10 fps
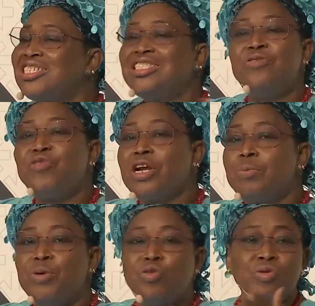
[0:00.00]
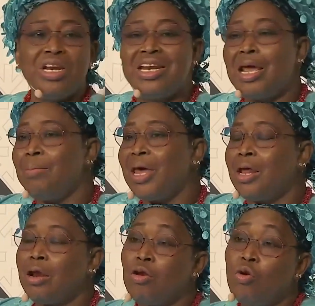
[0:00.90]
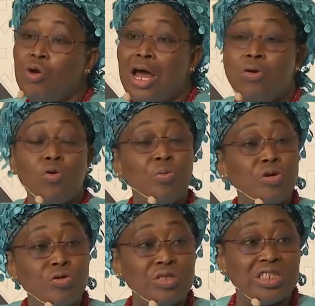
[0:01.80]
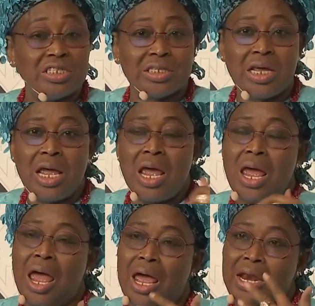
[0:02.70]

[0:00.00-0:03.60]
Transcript: see difference between them and local communities.